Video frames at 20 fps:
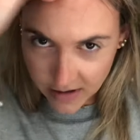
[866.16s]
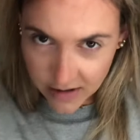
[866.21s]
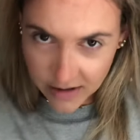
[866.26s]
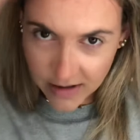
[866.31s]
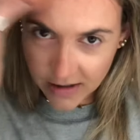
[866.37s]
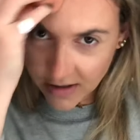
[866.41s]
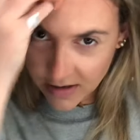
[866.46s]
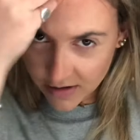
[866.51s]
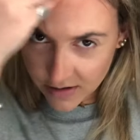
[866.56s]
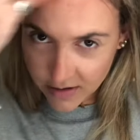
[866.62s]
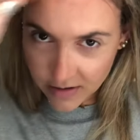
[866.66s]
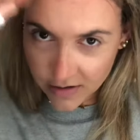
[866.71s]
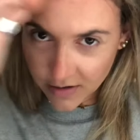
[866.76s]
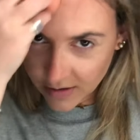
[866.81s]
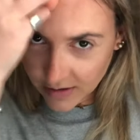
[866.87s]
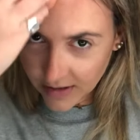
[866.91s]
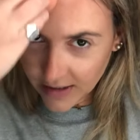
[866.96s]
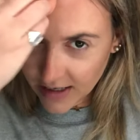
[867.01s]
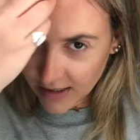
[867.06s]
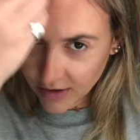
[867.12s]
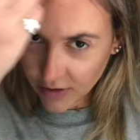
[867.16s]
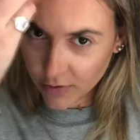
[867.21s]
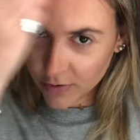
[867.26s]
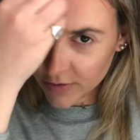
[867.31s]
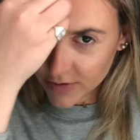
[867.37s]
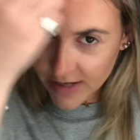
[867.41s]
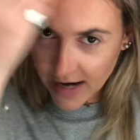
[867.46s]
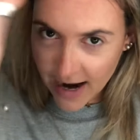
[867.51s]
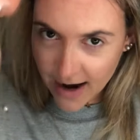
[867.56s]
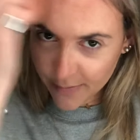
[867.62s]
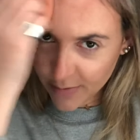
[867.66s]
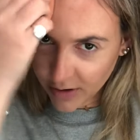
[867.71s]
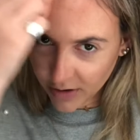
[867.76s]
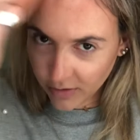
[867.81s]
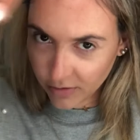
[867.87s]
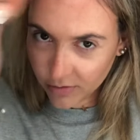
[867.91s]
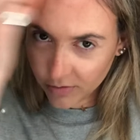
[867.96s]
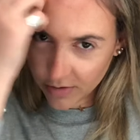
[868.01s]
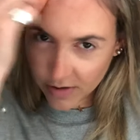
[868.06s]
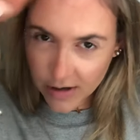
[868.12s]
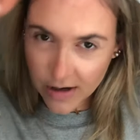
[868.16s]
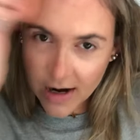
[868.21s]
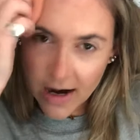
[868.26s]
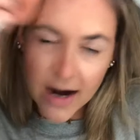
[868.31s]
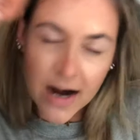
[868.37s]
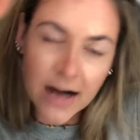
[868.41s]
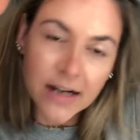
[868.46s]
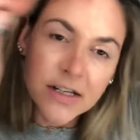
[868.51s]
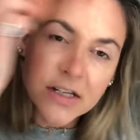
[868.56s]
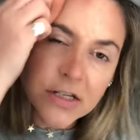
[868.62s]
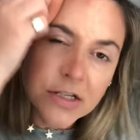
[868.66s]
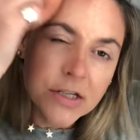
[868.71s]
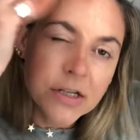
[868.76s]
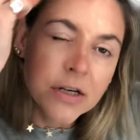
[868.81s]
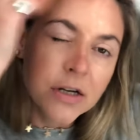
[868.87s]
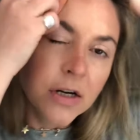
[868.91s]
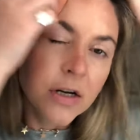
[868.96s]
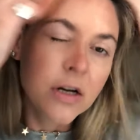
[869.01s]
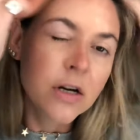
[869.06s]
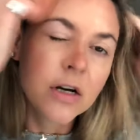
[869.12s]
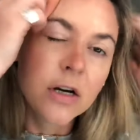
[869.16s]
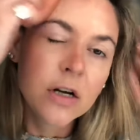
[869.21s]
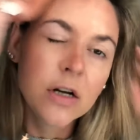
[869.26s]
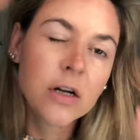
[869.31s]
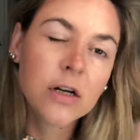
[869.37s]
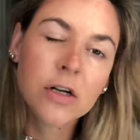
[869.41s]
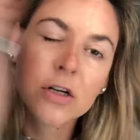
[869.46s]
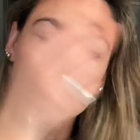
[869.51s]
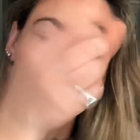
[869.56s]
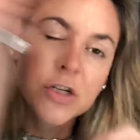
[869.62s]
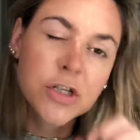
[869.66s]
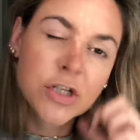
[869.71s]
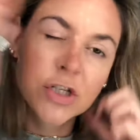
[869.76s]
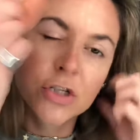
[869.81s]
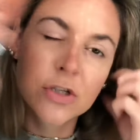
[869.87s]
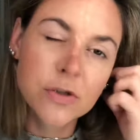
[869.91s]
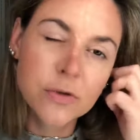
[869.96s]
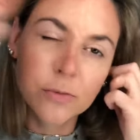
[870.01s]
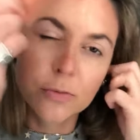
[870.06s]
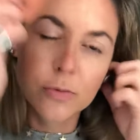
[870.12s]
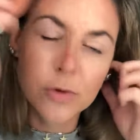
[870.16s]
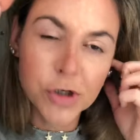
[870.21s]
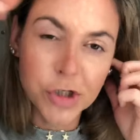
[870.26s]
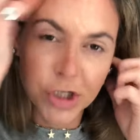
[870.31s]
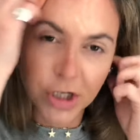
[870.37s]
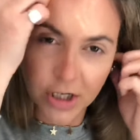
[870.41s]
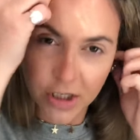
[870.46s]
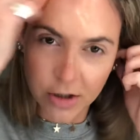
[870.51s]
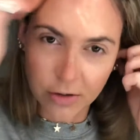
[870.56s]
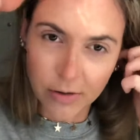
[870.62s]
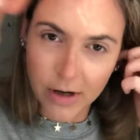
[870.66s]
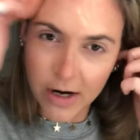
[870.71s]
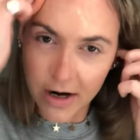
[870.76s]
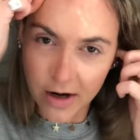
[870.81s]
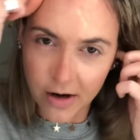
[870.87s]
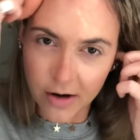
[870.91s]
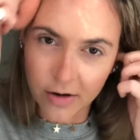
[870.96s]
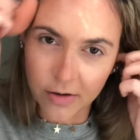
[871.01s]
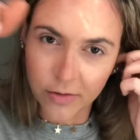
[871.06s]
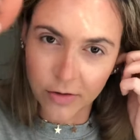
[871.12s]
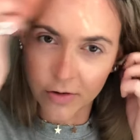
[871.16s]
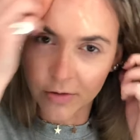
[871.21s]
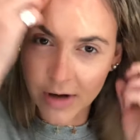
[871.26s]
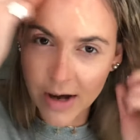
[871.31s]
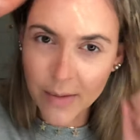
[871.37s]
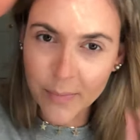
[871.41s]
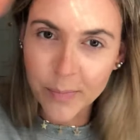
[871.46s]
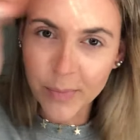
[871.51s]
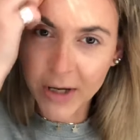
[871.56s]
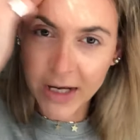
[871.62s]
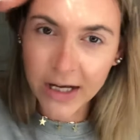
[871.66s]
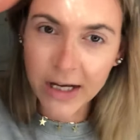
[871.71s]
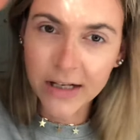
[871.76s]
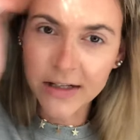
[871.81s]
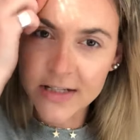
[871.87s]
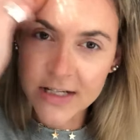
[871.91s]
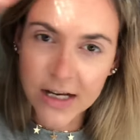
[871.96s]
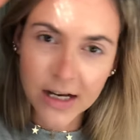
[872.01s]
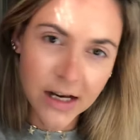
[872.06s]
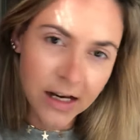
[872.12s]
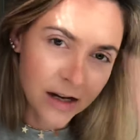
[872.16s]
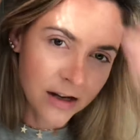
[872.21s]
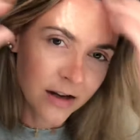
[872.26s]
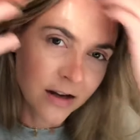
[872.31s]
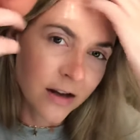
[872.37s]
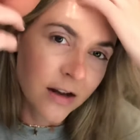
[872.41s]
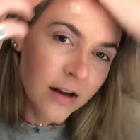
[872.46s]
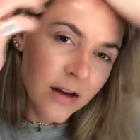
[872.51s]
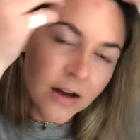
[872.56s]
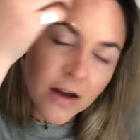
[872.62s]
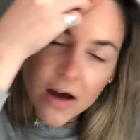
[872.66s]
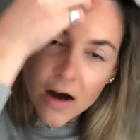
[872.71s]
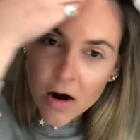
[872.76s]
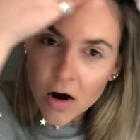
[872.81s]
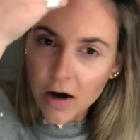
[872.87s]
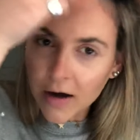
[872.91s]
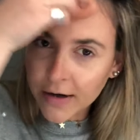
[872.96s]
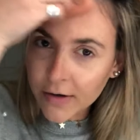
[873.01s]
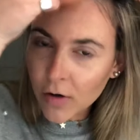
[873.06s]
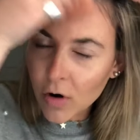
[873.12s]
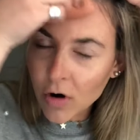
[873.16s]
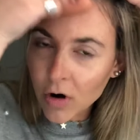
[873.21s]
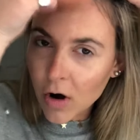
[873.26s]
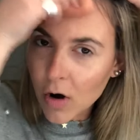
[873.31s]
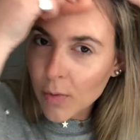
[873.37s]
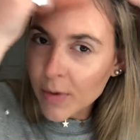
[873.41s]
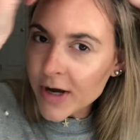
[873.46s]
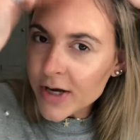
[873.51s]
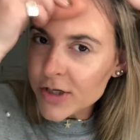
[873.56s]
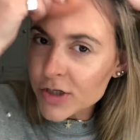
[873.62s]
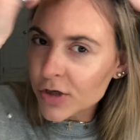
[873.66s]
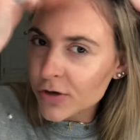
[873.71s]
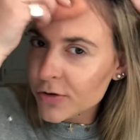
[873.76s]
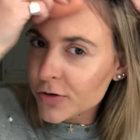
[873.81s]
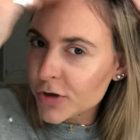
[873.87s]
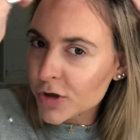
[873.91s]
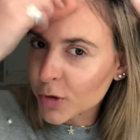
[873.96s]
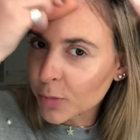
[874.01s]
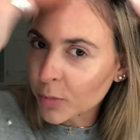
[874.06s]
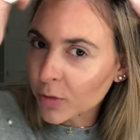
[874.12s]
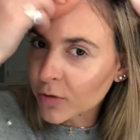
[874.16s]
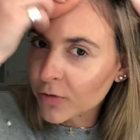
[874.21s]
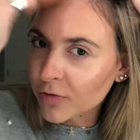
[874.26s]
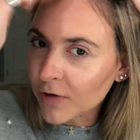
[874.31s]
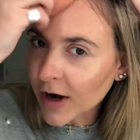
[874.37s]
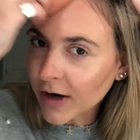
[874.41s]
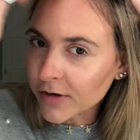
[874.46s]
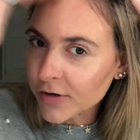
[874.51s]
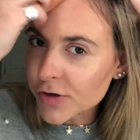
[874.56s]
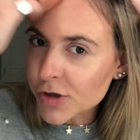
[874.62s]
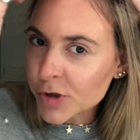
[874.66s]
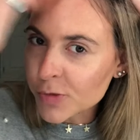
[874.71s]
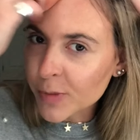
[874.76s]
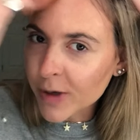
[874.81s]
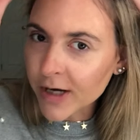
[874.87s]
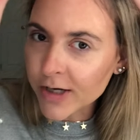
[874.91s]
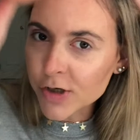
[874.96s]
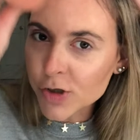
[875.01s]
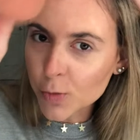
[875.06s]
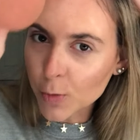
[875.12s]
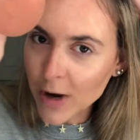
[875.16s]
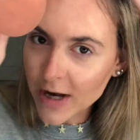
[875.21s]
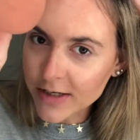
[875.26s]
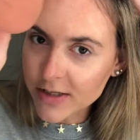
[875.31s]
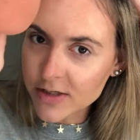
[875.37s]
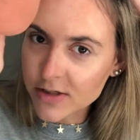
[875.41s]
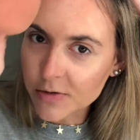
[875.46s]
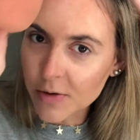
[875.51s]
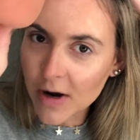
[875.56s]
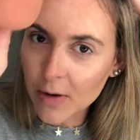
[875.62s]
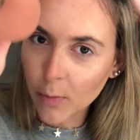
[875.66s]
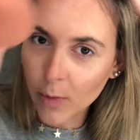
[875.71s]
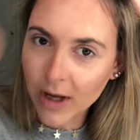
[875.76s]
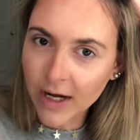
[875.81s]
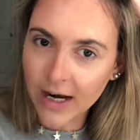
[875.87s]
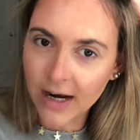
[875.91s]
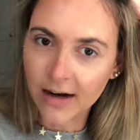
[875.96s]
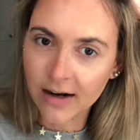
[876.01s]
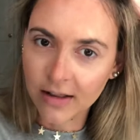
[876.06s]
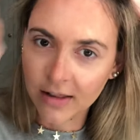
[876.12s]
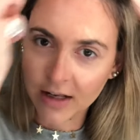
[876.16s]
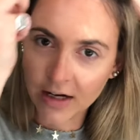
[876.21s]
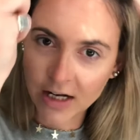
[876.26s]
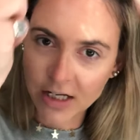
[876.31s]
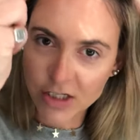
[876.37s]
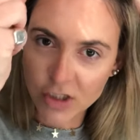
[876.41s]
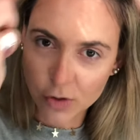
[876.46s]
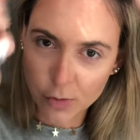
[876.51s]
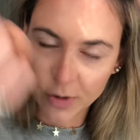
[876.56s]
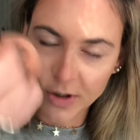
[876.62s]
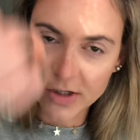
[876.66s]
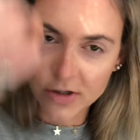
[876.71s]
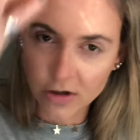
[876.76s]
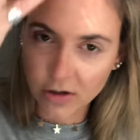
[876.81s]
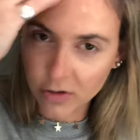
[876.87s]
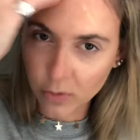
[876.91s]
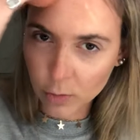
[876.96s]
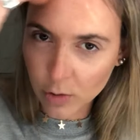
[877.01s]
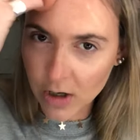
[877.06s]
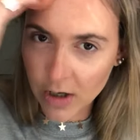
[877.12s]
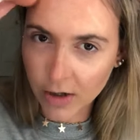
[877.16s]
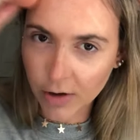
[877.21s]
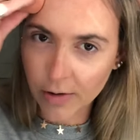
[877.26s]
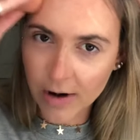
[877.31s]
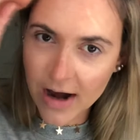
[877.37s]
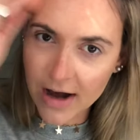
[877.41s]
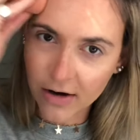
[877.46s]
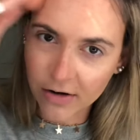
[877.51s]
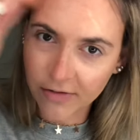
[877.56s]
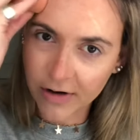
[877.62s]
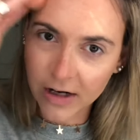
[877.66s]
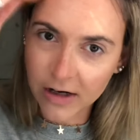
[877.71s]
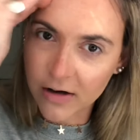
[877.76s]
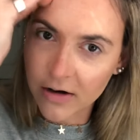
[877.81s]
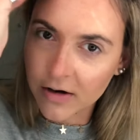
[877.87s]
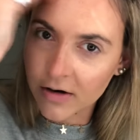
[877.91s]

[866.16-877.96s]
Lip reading: And again, you're dabbing. You're not swooshing it around. You're not painting. And always use your Perfector sponge wet. So I wet it and then I squeeze all the water out of it.